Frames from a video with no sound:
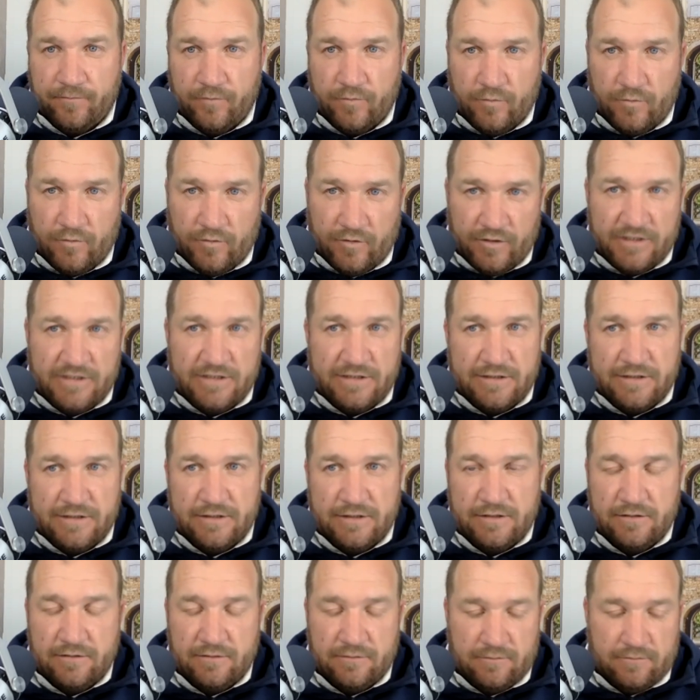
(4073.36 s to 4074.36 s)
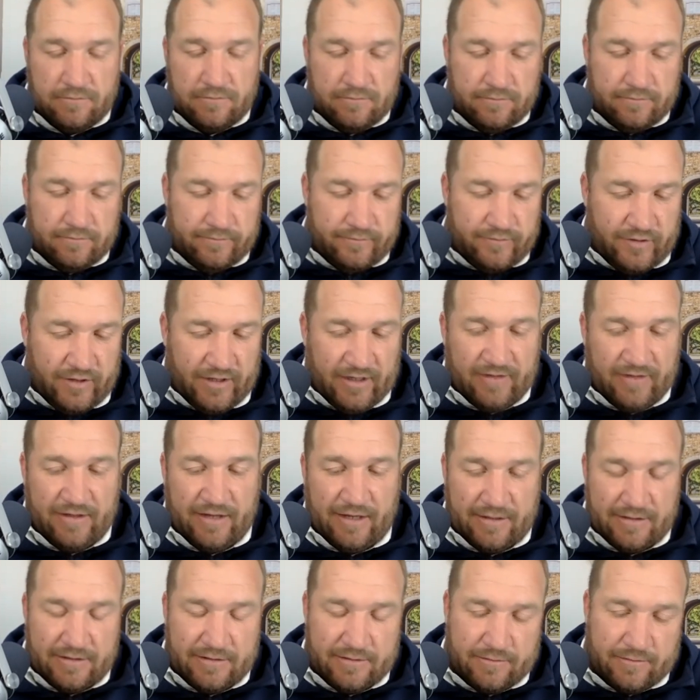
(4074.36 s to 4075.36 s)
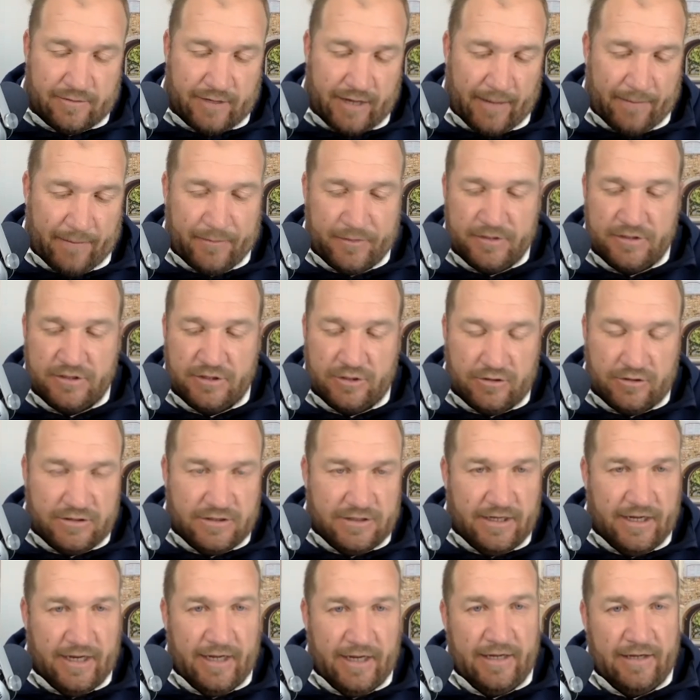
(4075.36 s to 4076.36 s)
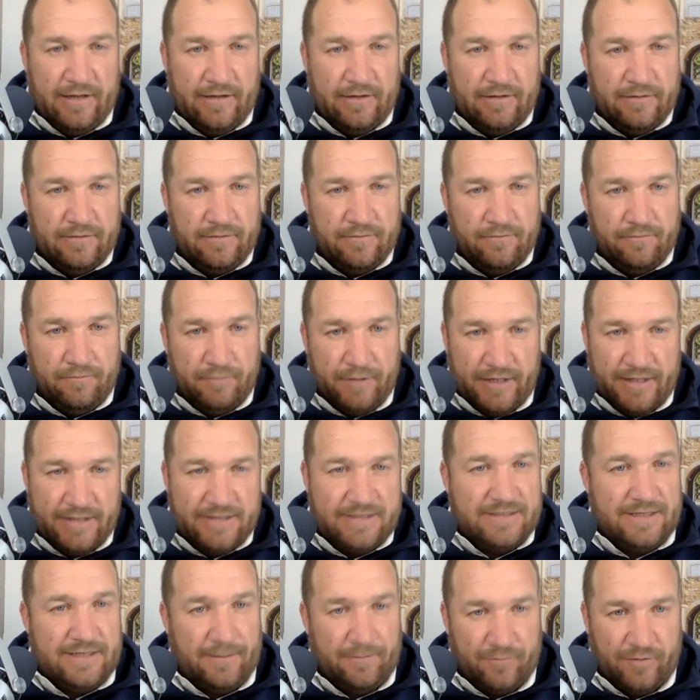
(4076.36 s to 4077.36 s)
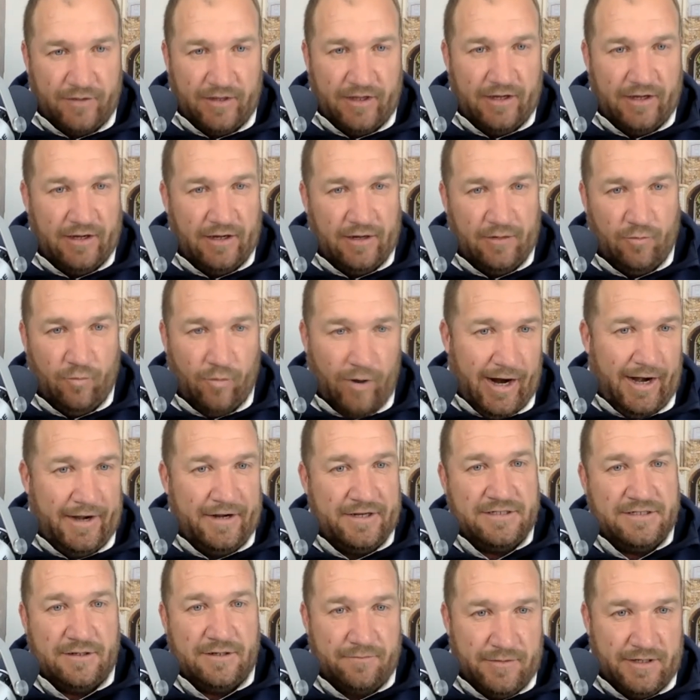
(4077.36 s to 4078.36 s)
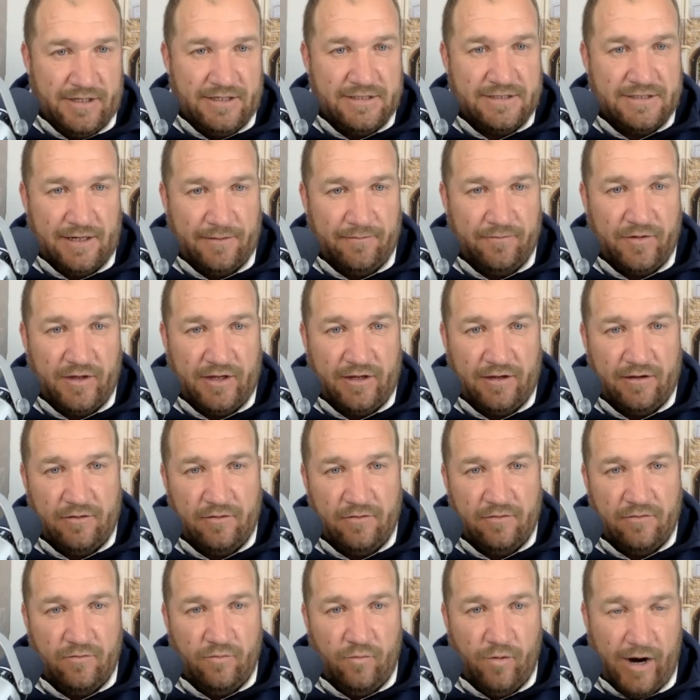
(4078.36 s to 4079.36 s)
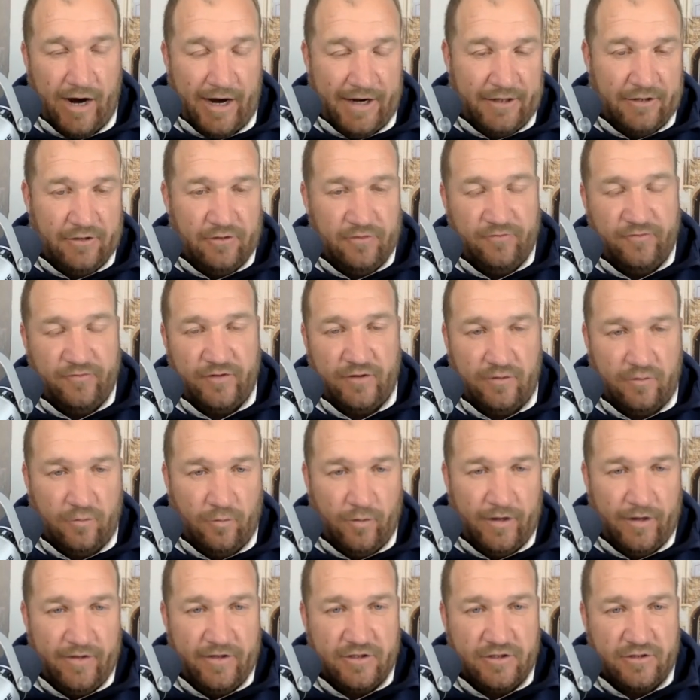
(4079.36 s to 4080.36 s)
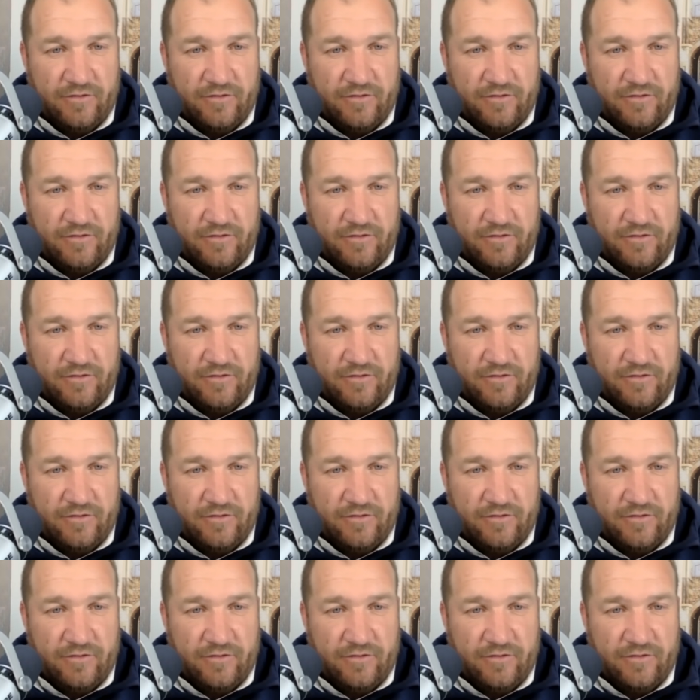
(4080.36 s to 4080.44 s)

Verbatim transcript: this thing that happened to you today means something and why does it mean something why do you feel the way that you